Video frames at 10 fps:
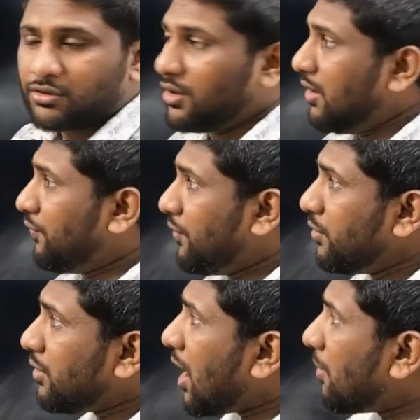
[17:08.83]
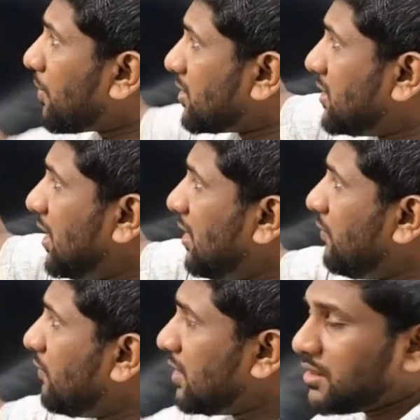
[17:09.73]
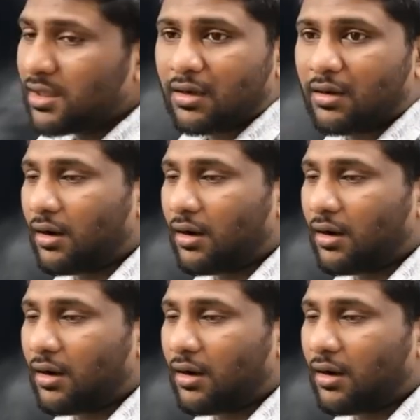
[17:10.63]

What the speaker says: So if you are proceeding with